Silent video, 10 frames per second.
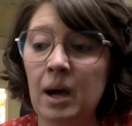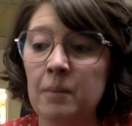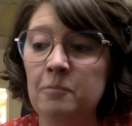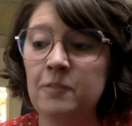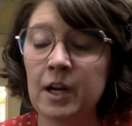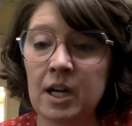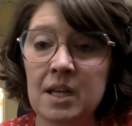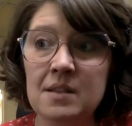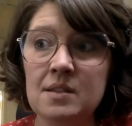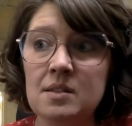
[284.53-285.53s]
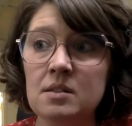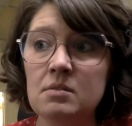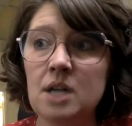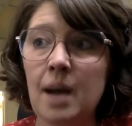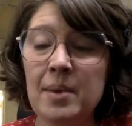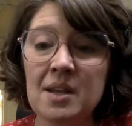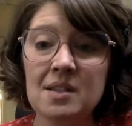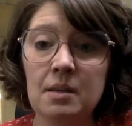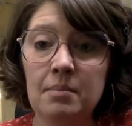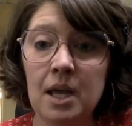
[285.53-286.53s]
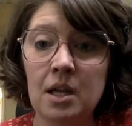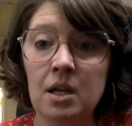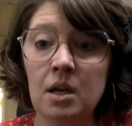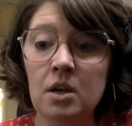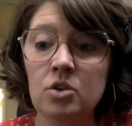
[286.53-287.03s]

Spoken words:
various topics that may